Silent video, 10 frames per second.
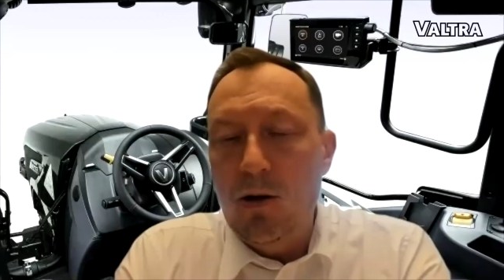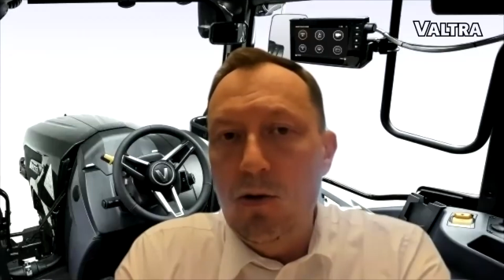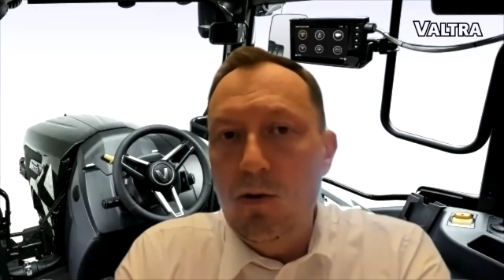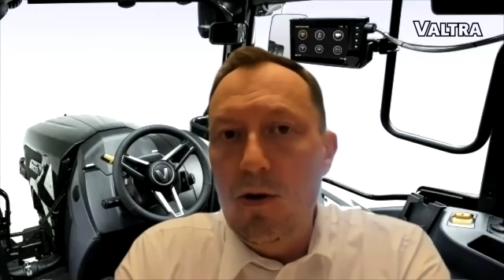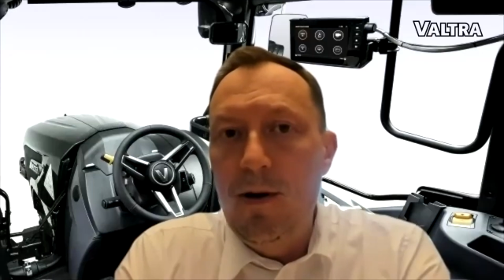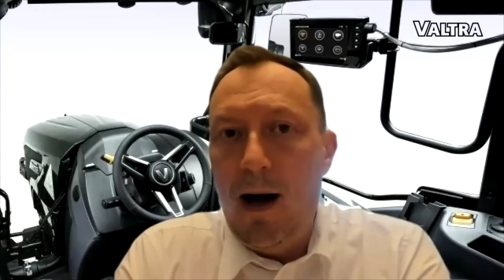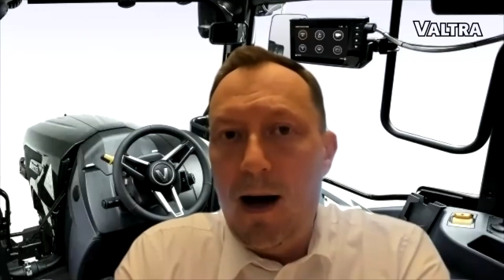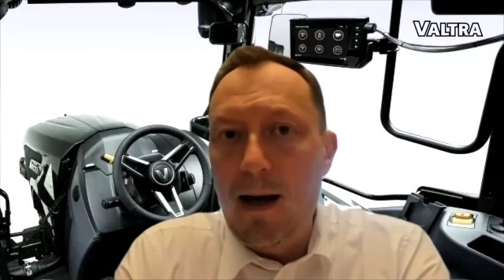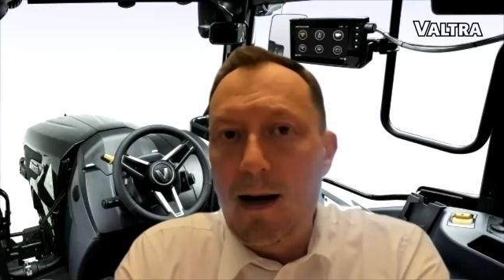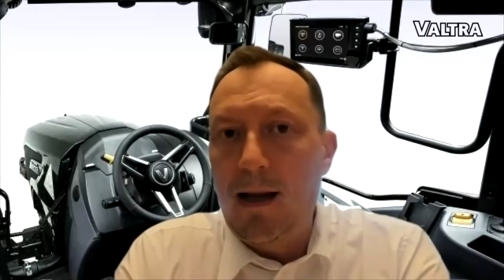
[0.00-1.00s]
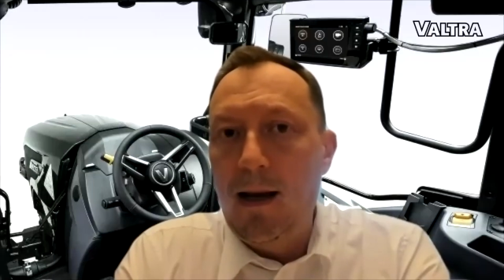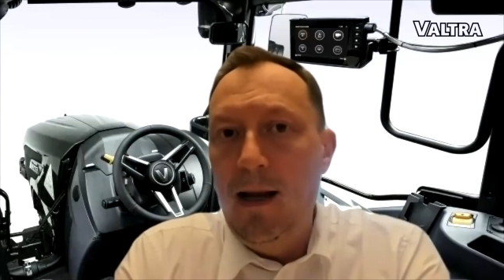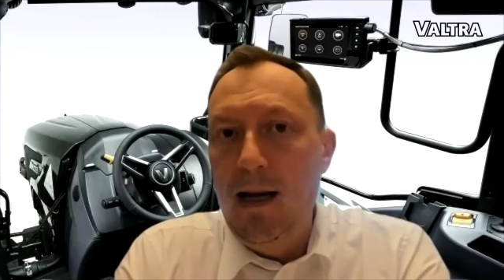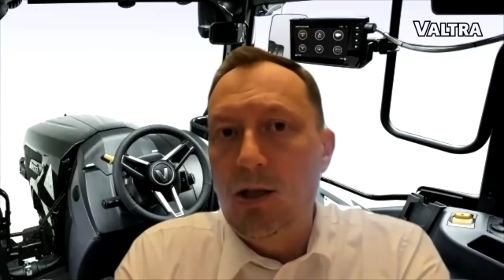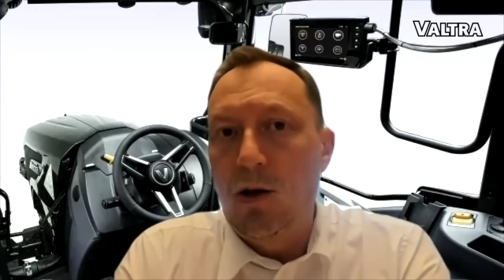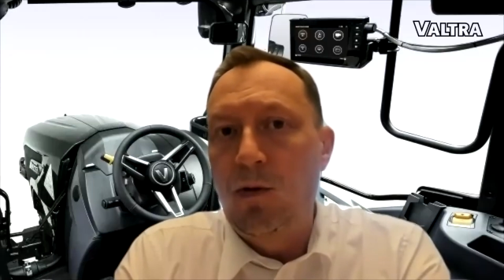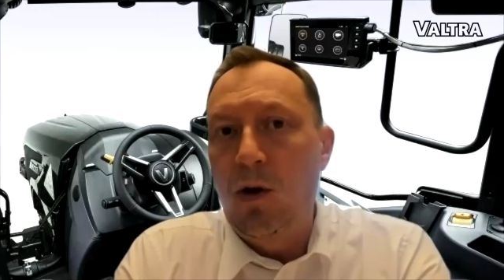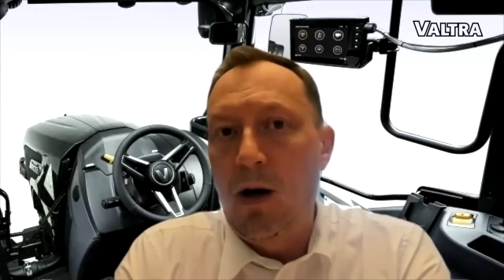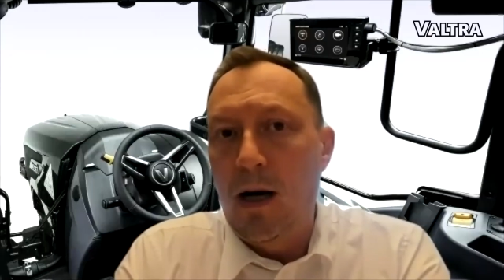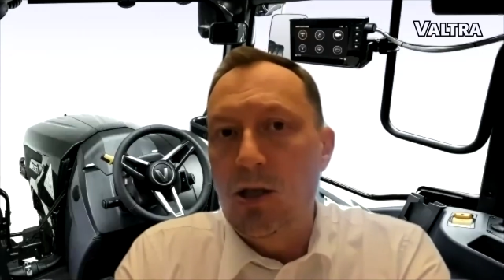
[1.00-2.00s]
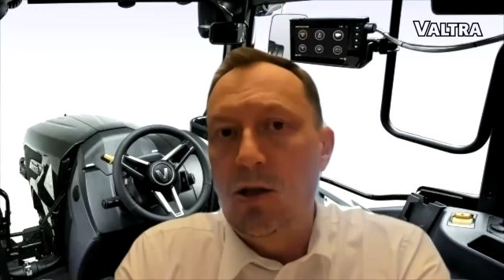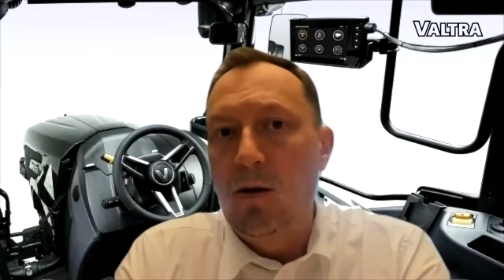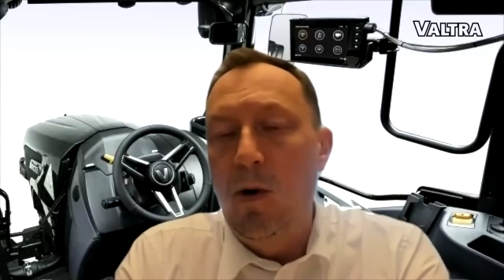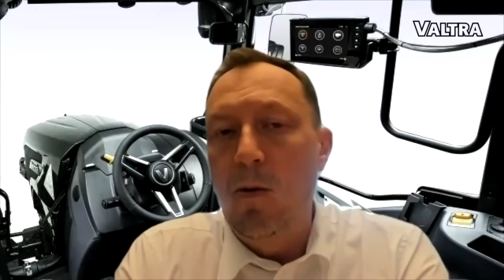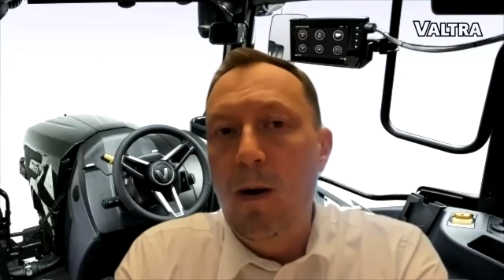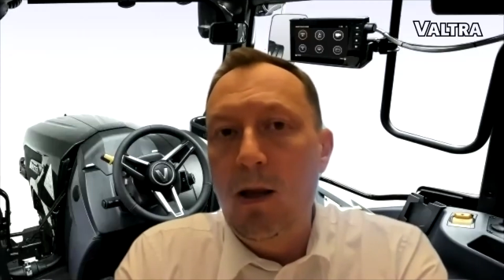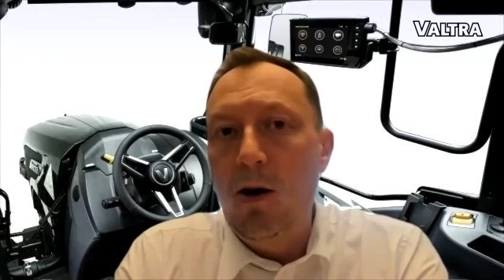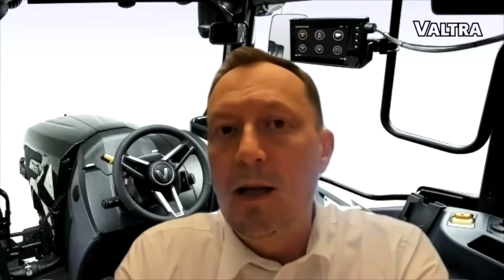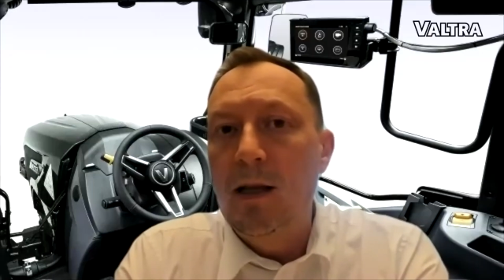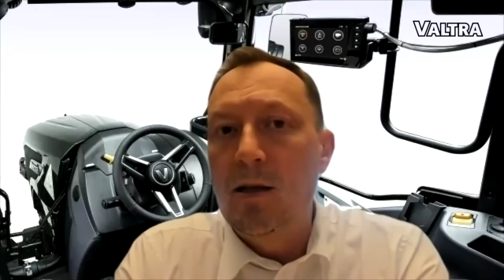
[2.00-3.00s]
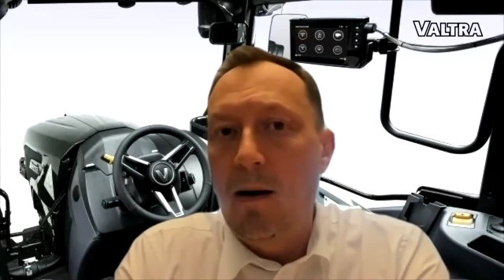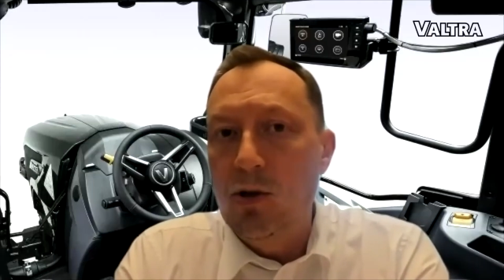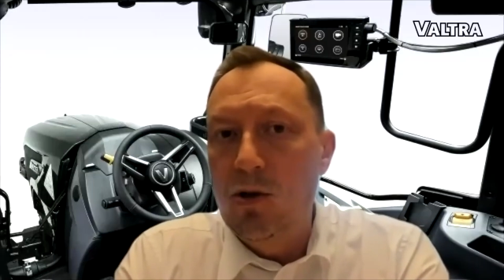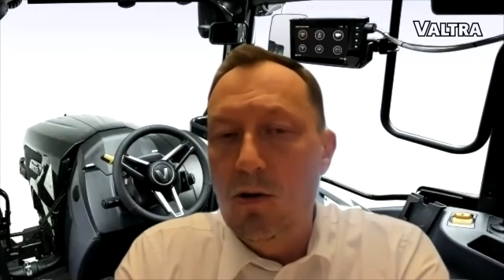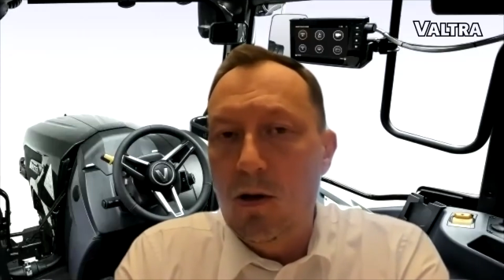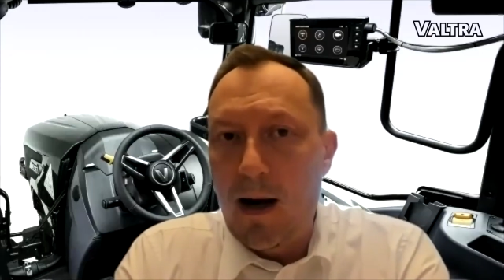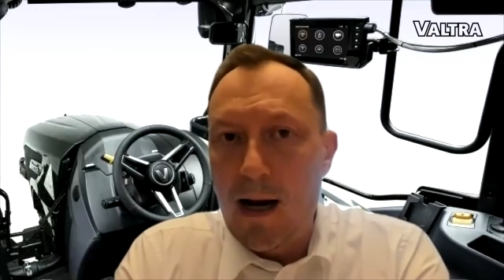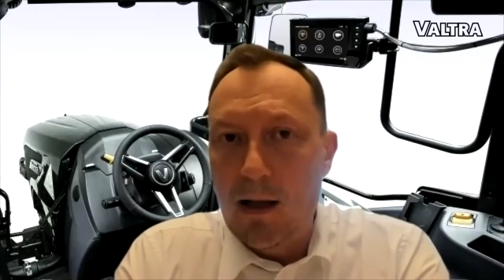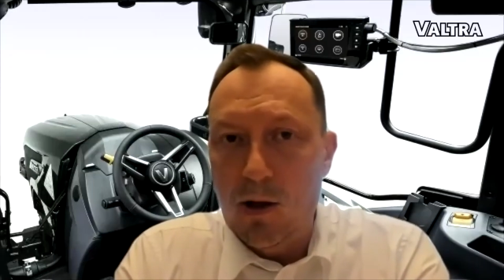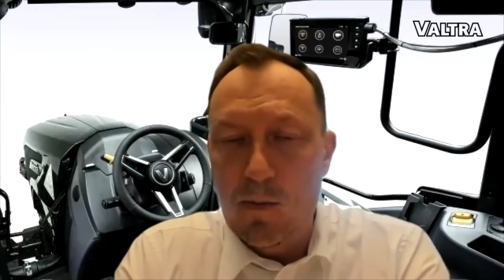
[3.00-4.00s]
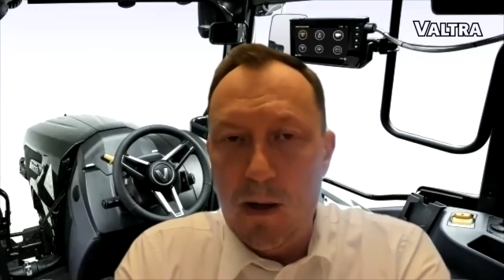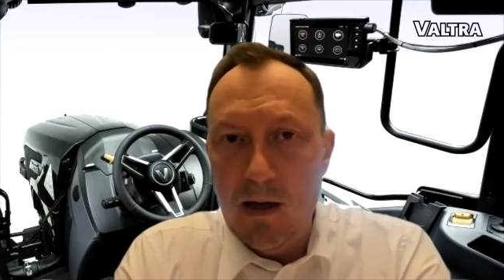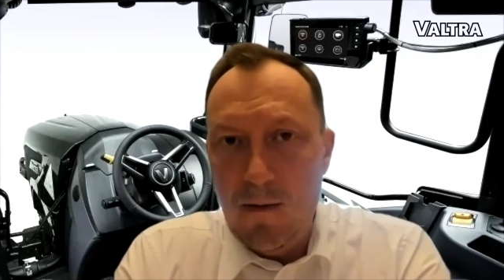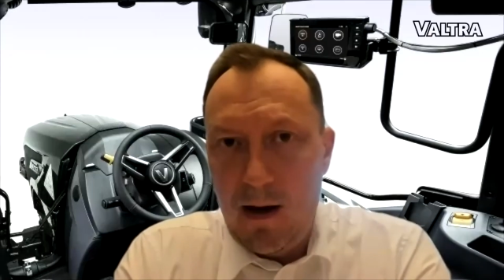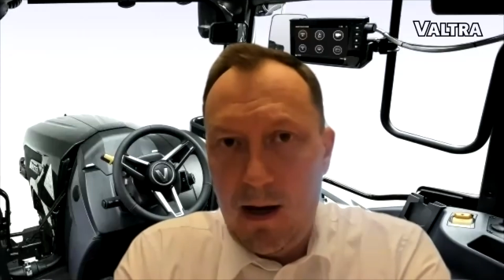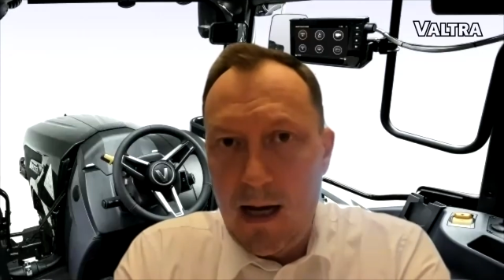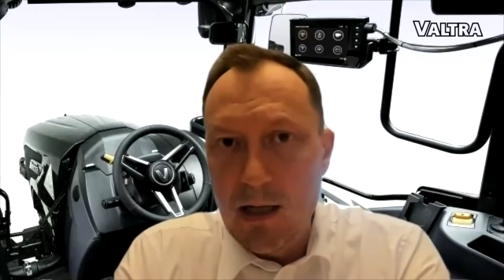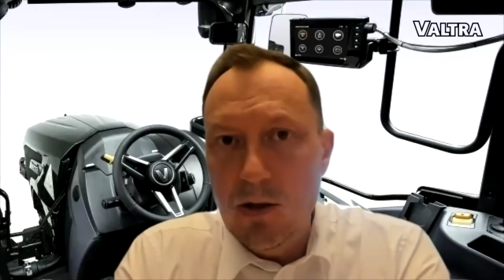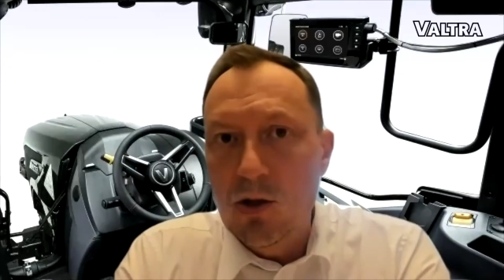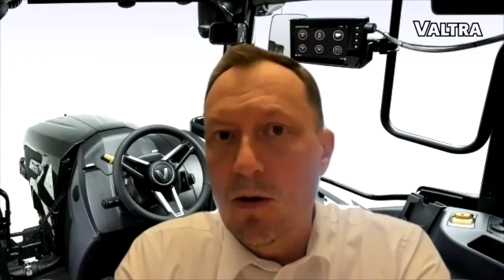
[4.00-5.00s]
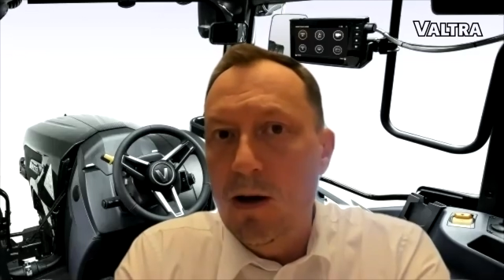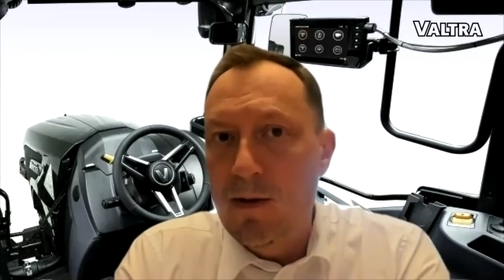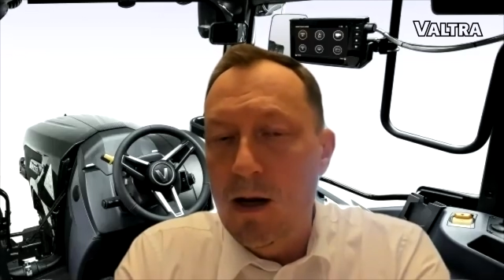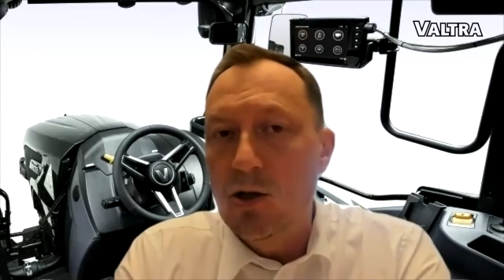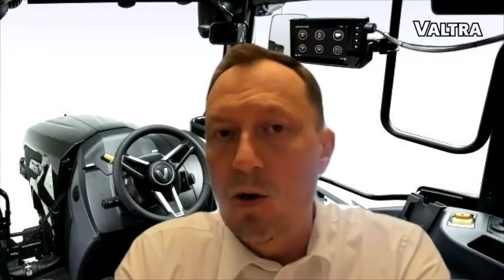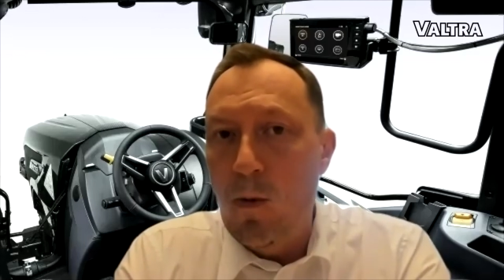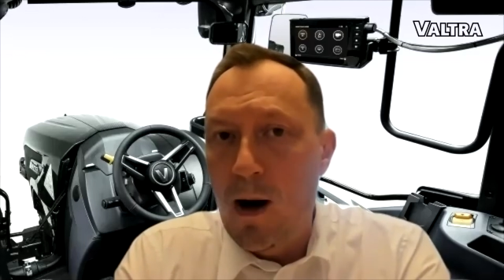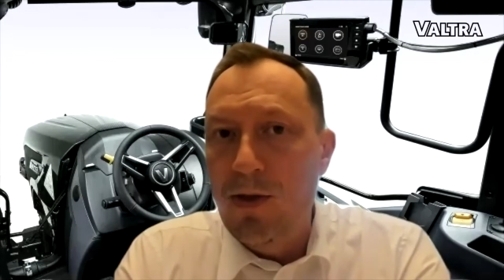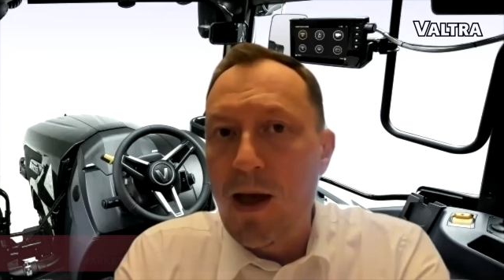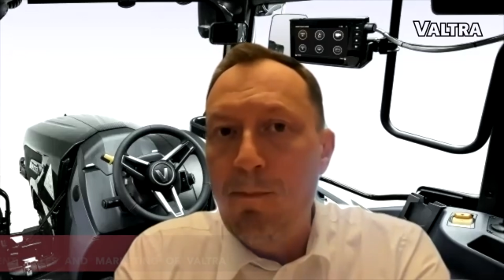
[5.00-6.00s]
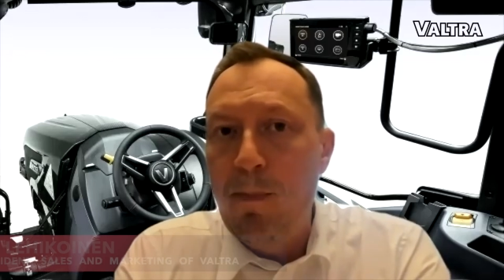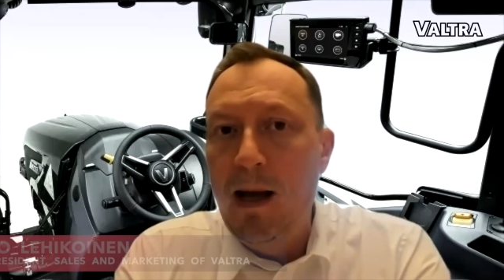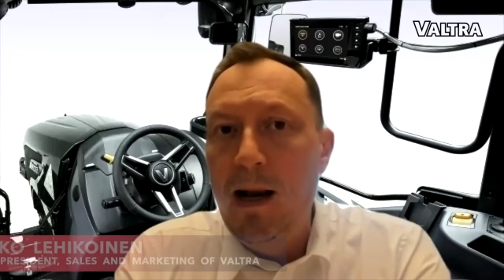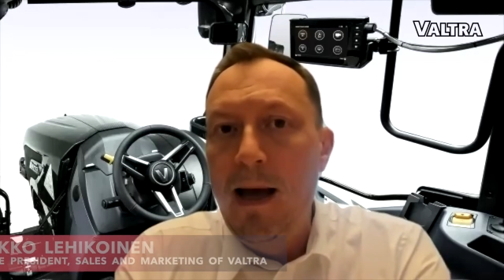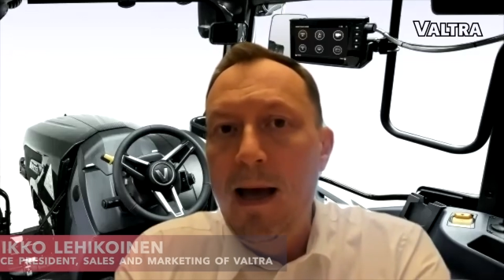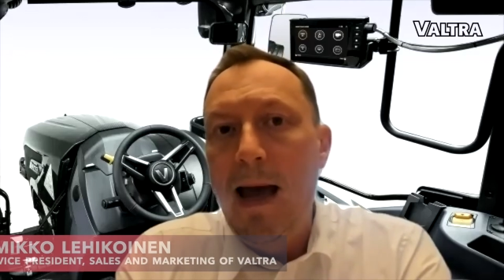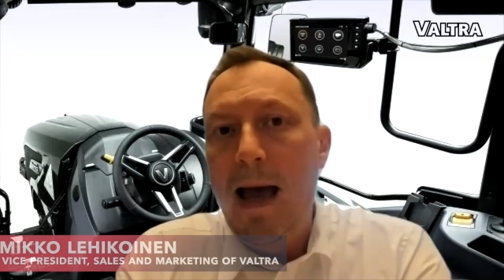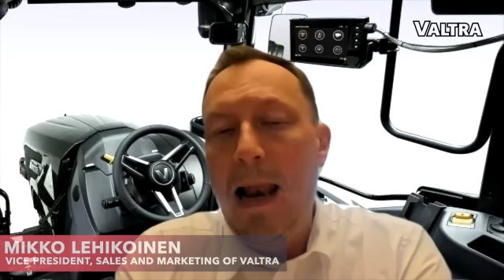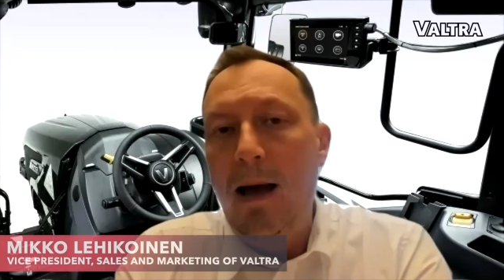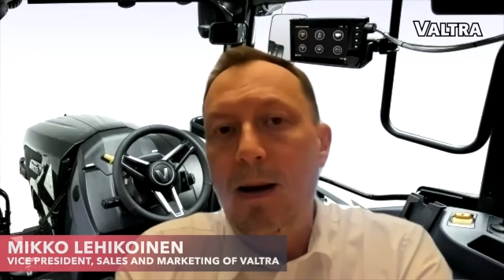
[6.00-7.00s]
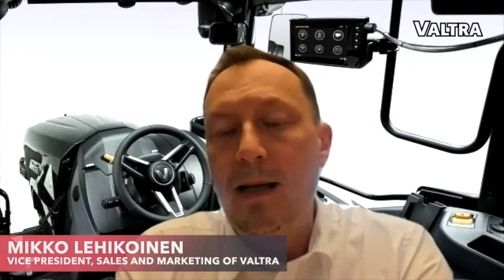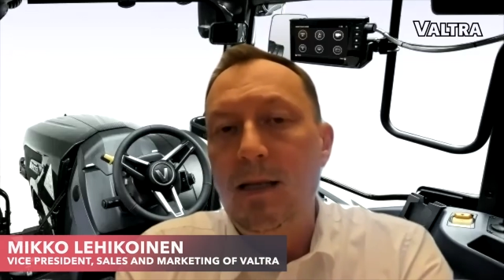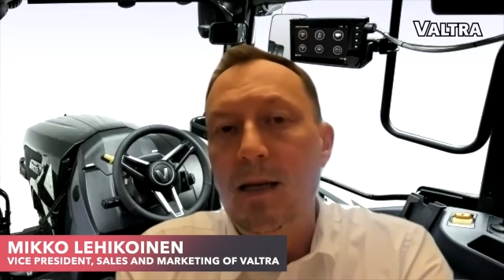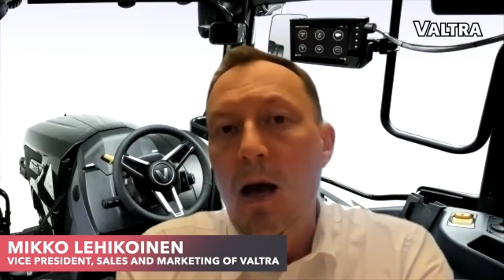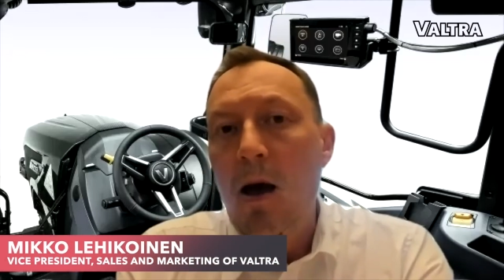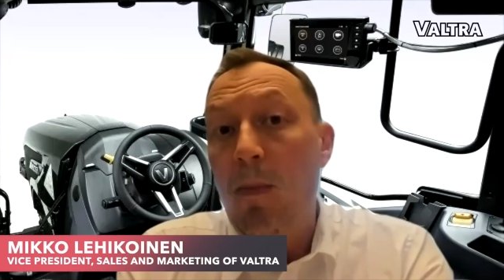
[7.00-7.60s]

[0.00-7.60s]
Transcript: to the direct needs of the customer, whether it comes to the tractor specification, so if there is a want appeal elements,